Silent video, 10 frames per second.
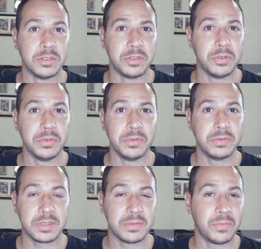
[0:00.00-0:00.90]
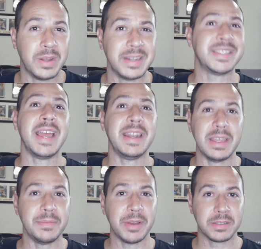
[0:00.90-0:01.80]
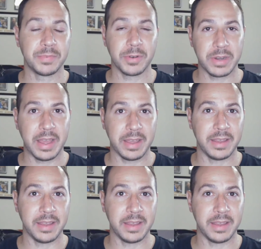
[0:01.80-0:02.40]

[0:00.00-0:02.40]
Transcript: one to one to 10 emails per